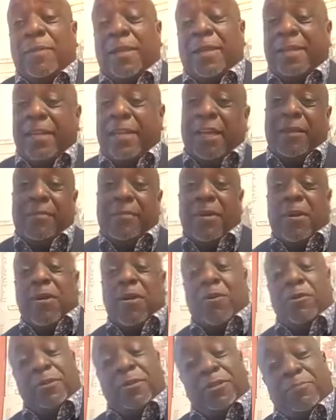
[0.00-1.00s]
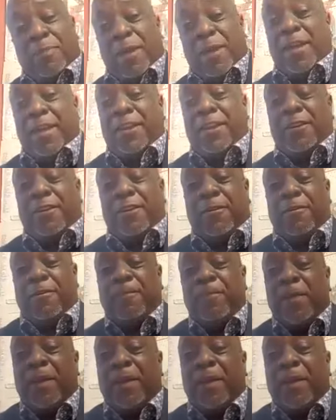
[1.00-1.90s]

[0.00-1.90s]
My dad called us back here.